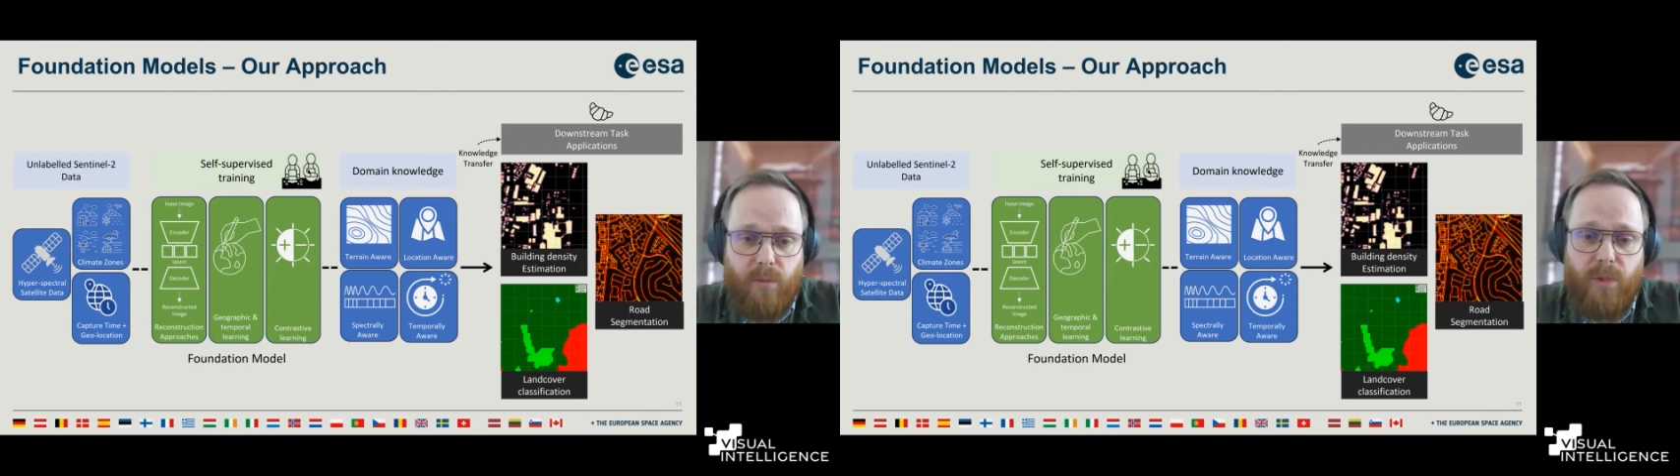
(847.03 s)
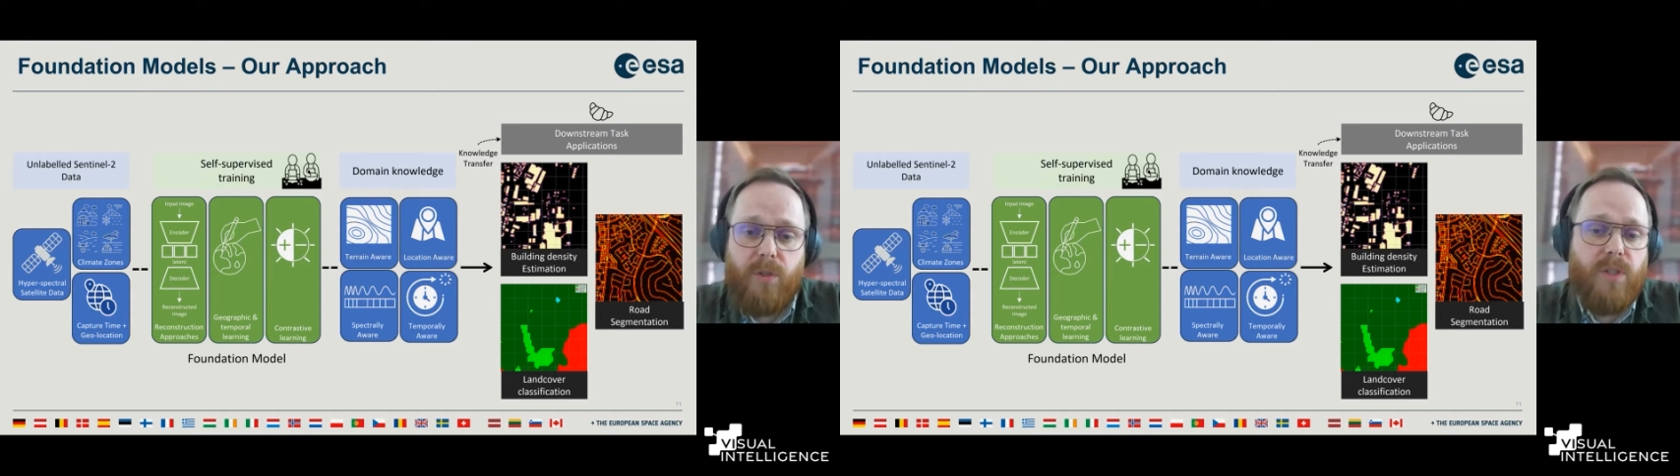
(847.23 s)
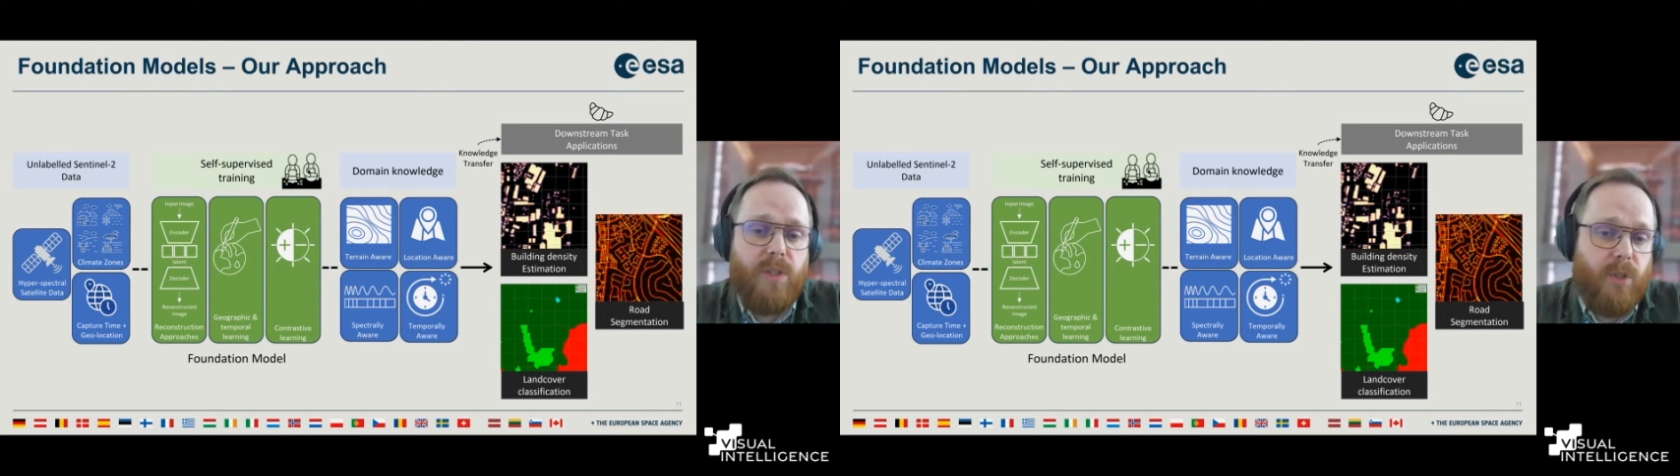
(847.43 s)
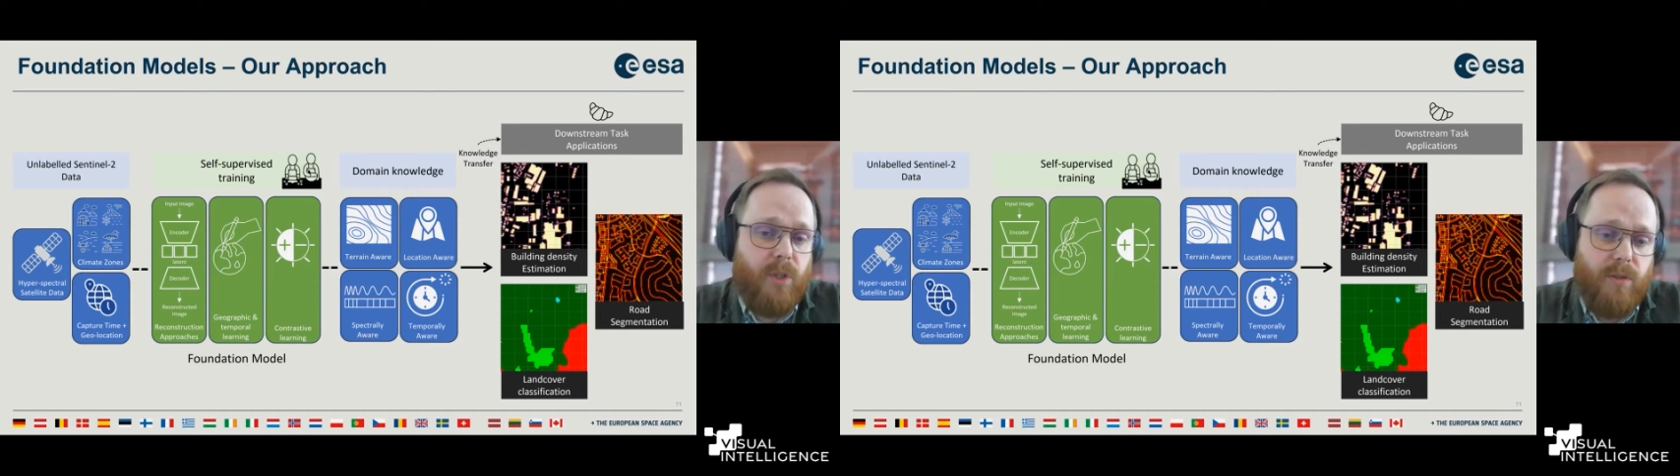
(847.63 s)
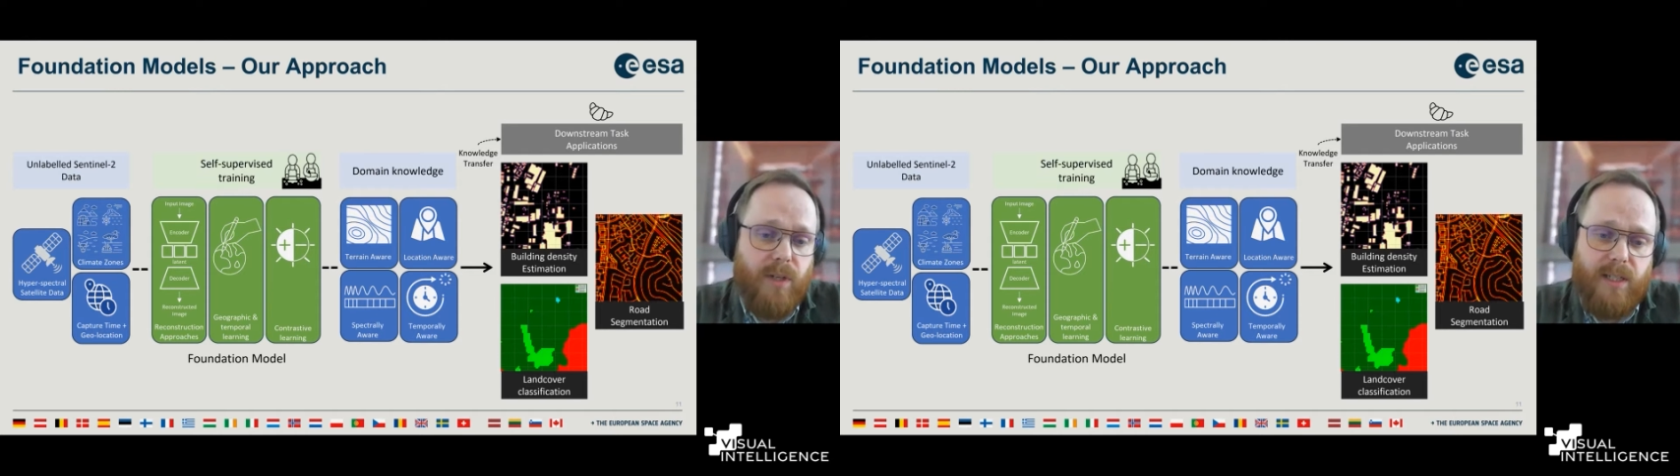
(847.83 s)
We do some
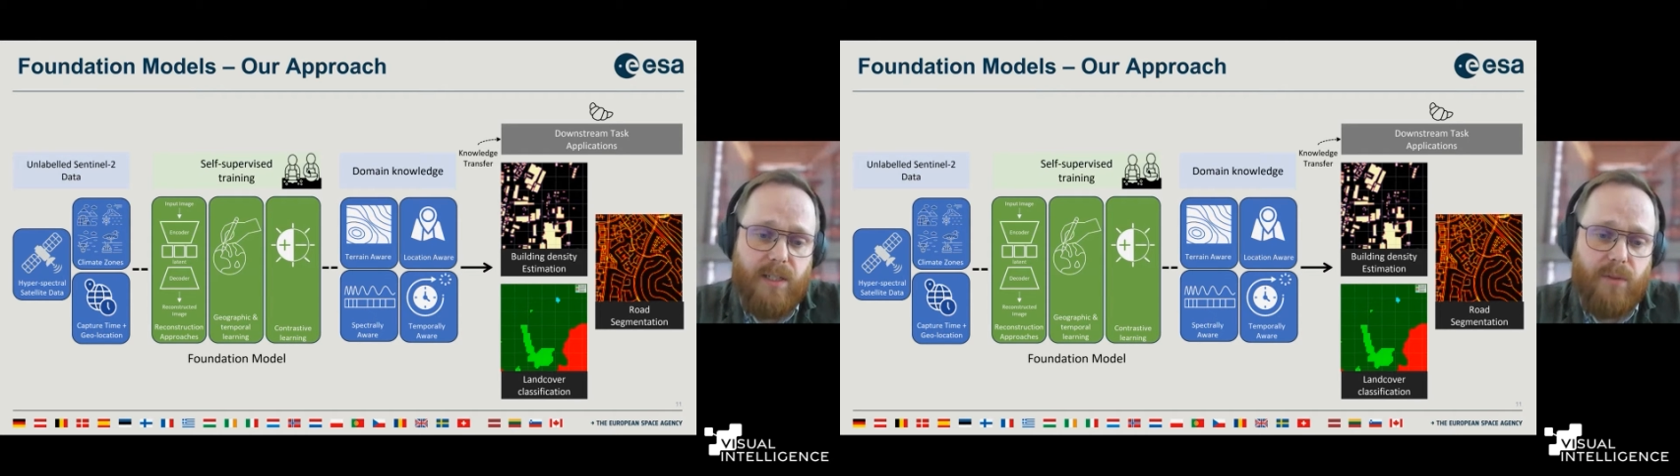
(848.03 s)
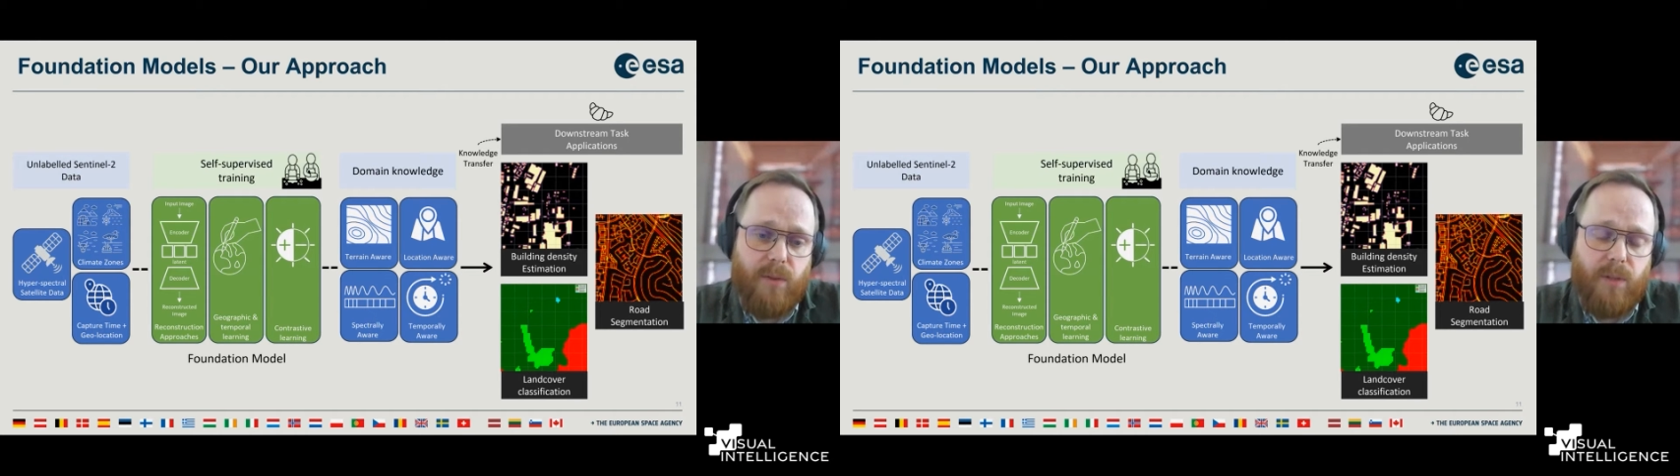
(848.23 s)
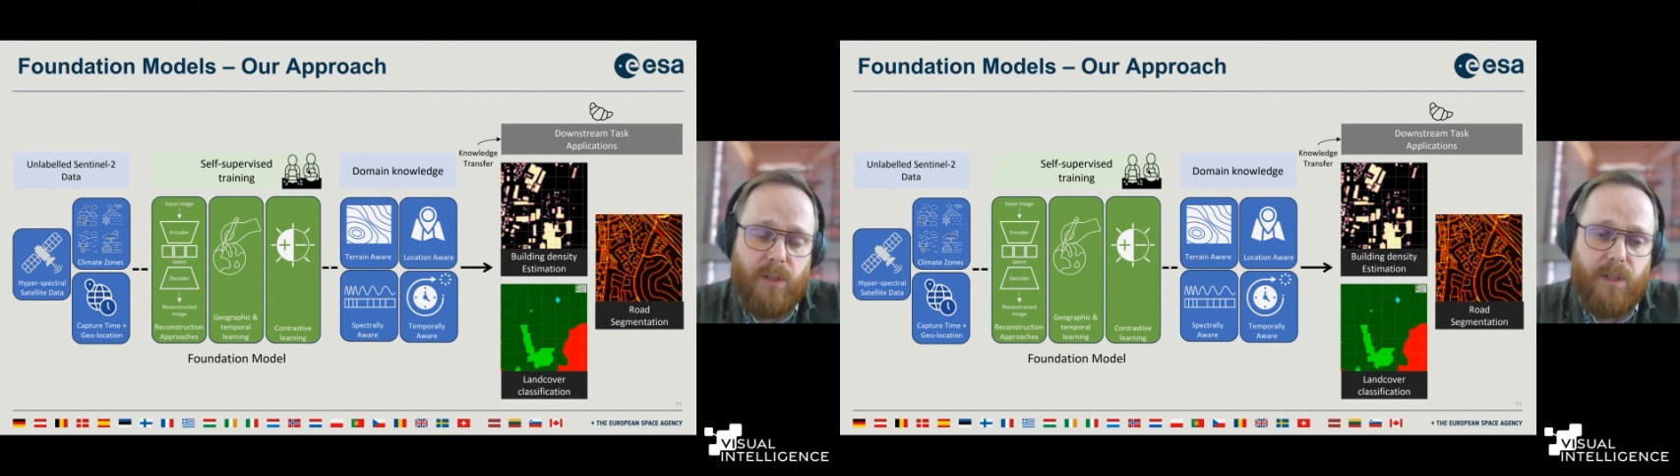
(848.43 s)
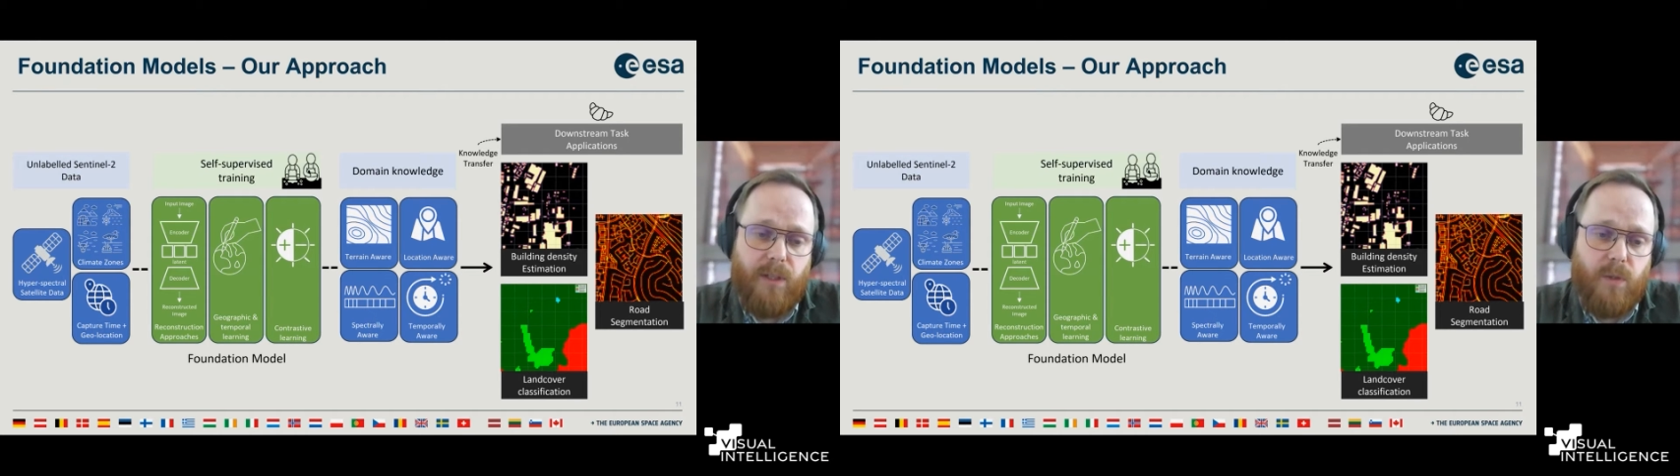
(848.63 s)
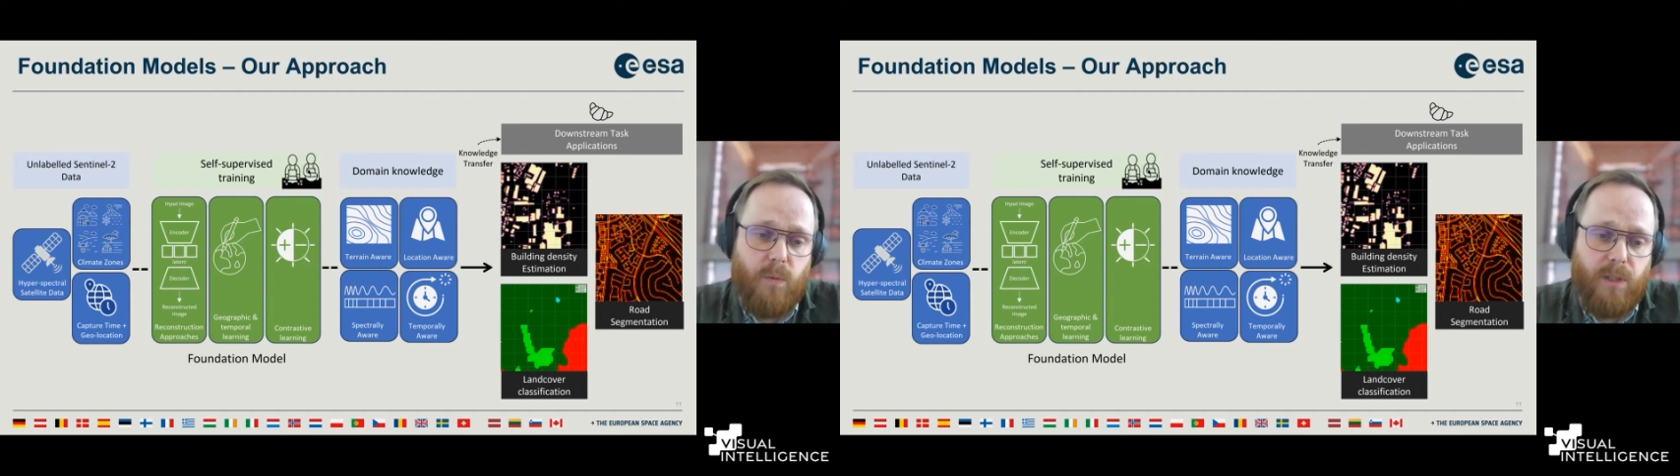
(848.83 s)
contrastive
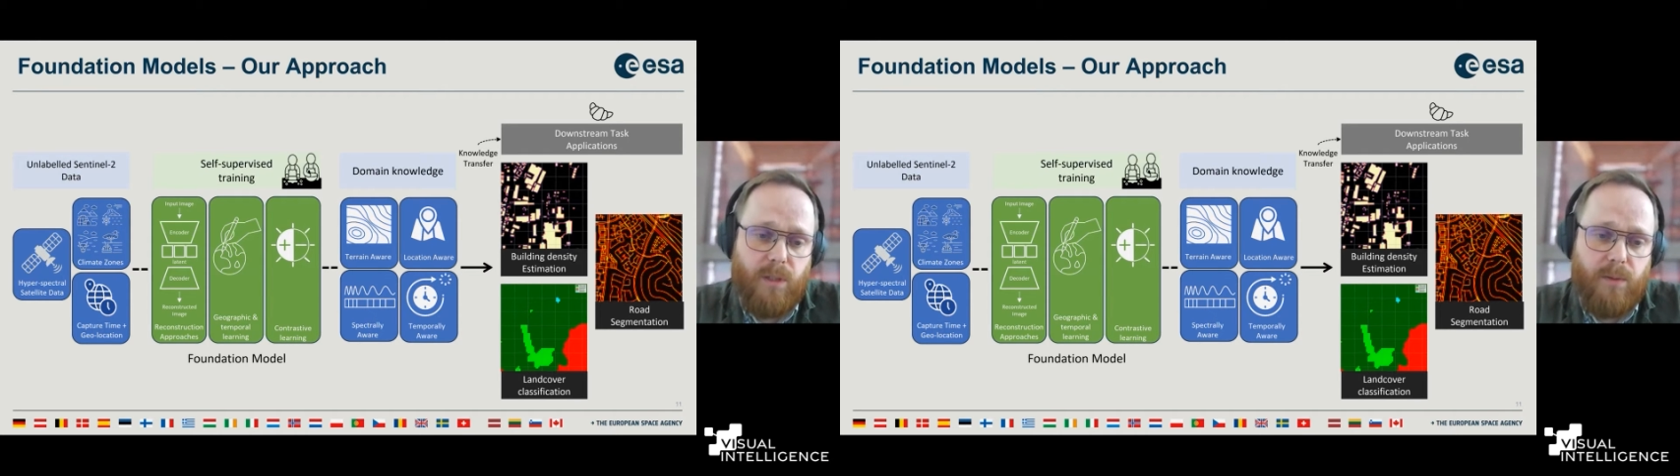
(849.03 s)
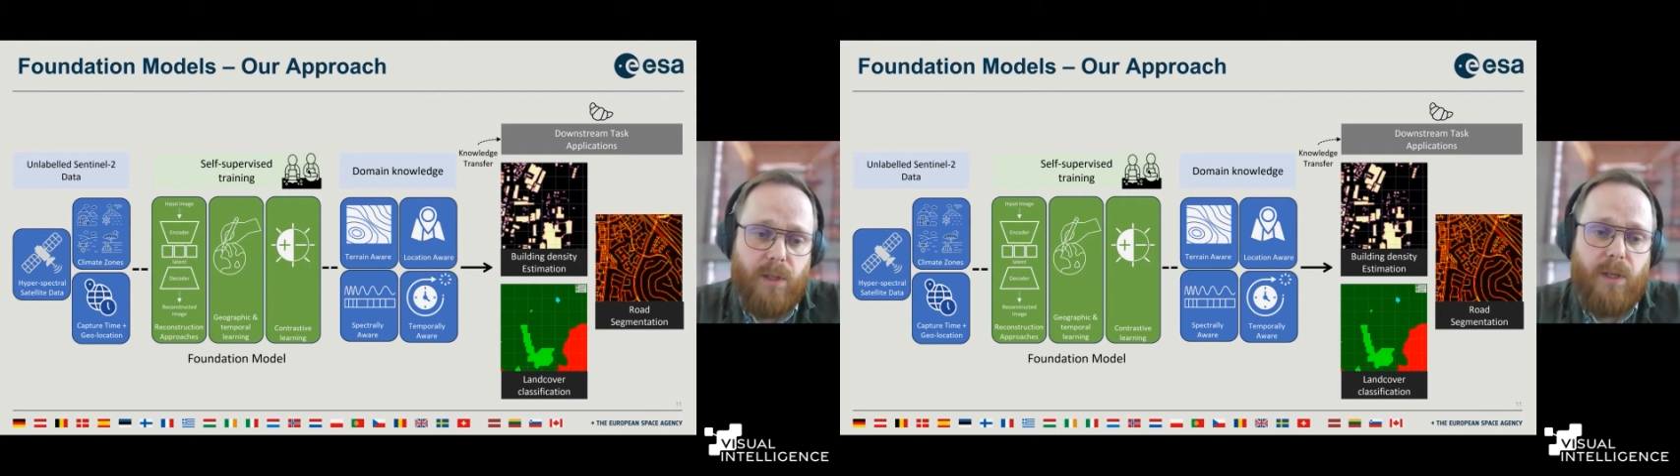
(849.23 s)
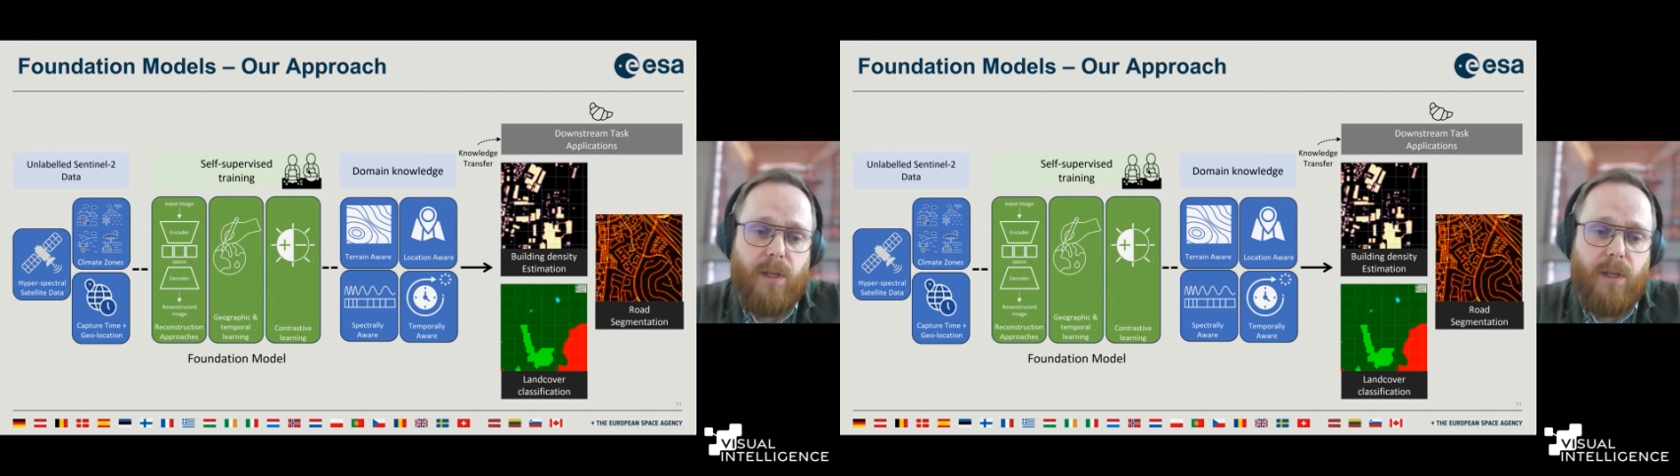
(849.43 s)
learning as well.